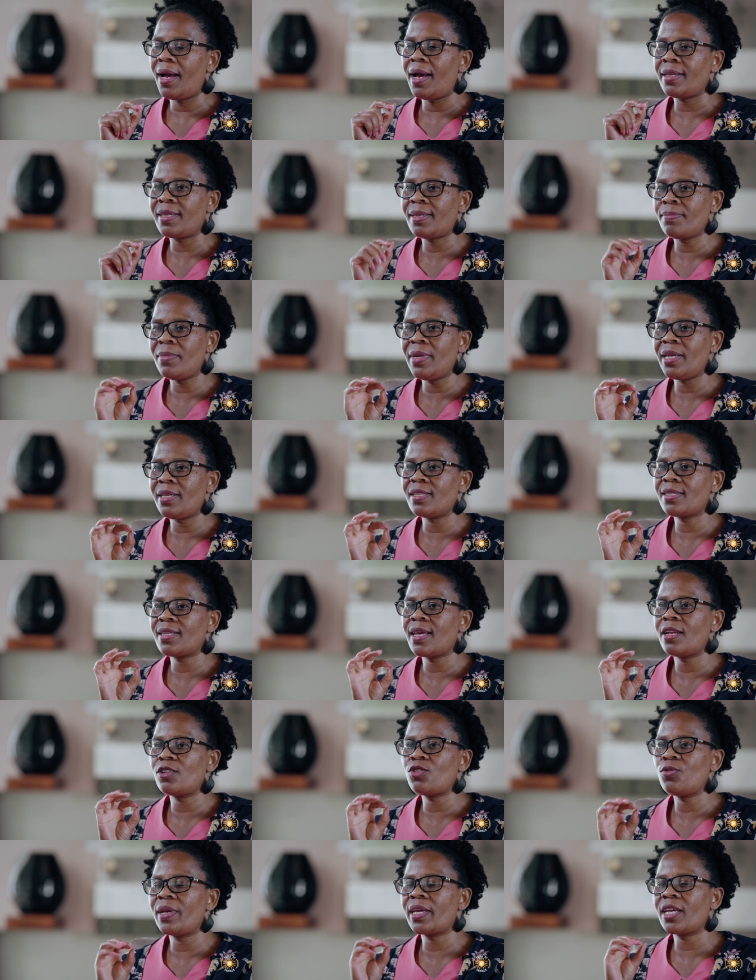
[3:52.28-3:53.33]
I made,
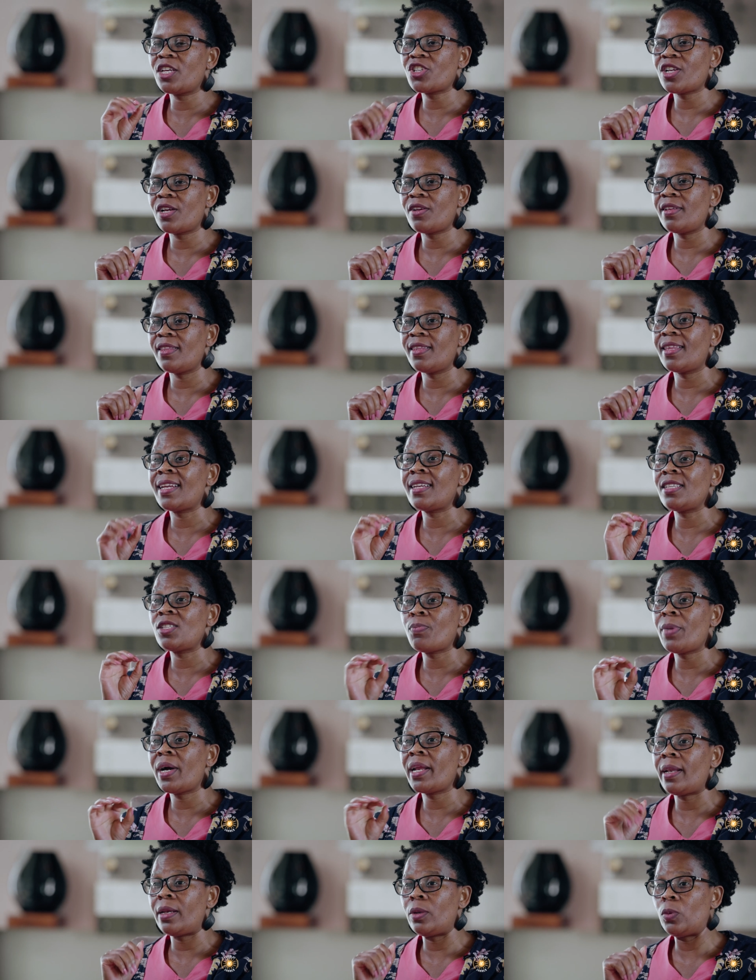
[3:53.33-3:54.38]
decided to make a chardonnay that is
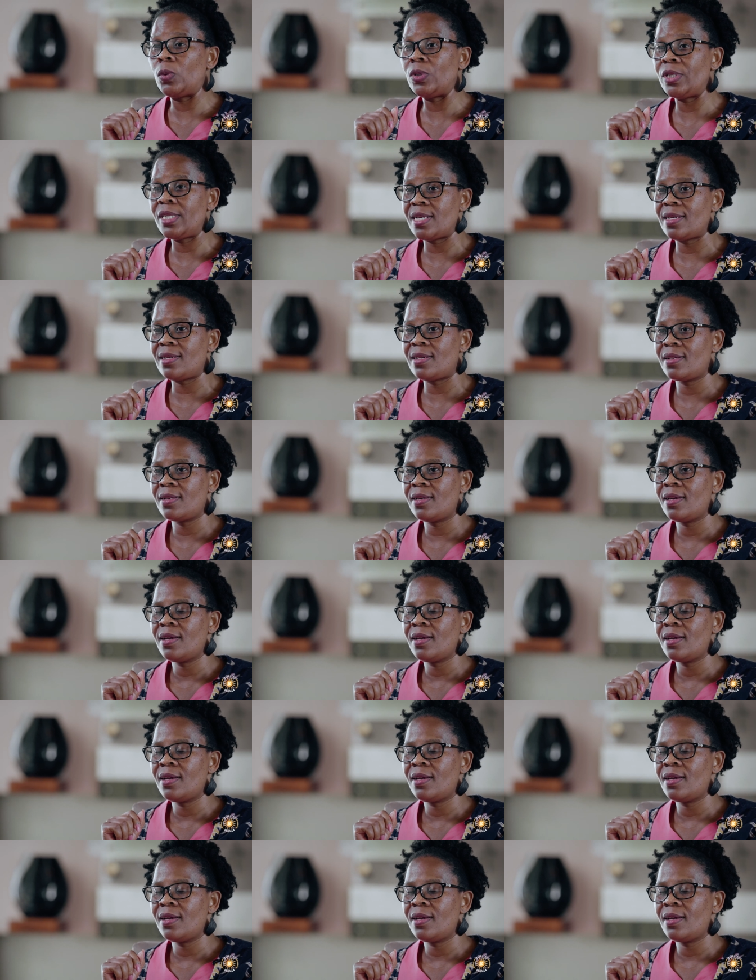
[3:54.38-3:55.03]
partly wooded